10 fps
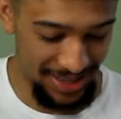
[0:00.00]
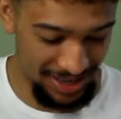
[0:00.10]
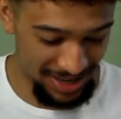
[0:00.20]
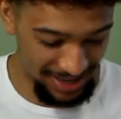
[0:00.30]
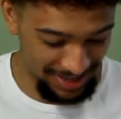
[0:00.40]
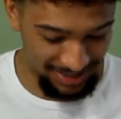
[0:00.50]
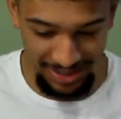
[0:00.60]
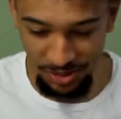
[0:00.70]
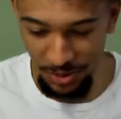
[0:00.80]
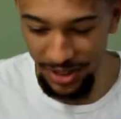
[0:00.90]
All right,
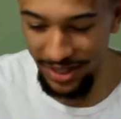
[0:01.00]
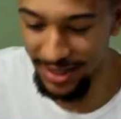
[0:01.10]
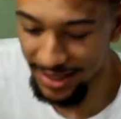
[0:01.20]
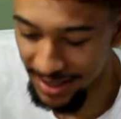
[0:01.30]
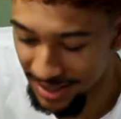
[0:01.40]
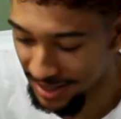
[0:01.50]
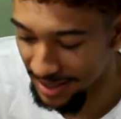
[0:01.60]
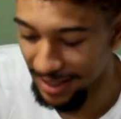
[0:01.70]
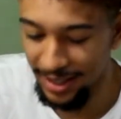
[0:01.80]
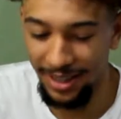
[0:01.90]
this one is,
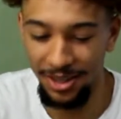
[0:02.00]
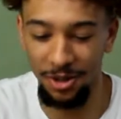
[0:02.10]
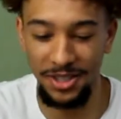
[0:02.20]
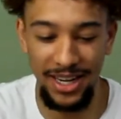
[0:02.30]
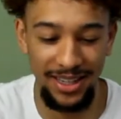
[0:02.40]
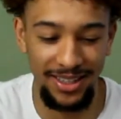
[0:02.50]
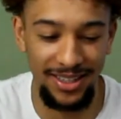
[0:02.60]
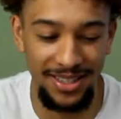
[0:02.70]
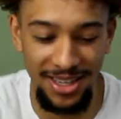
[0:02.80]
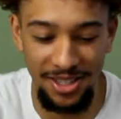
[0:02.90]
of course I had to get
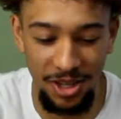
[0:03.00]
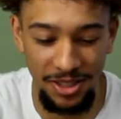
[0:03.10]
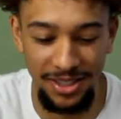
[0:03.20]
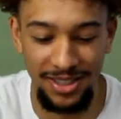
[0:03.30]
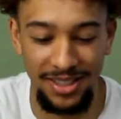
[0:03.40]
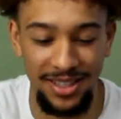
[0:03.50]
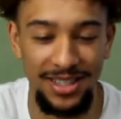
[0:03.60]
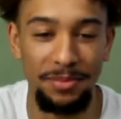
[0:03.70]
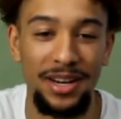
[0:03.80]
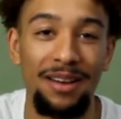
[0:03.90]
this, I saw this because
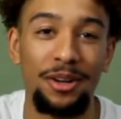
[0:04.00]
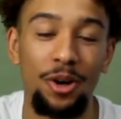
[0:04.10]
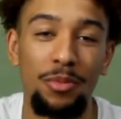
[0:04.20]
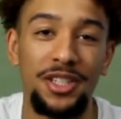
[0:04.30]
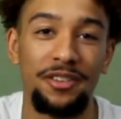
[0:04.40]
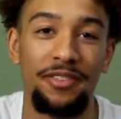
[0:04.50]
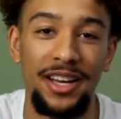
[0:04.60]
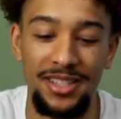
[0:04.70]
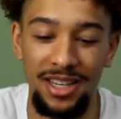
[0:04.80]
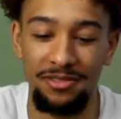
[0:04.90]
they've been having a whole bunch of
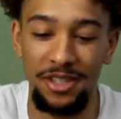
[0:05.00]
fake stuff.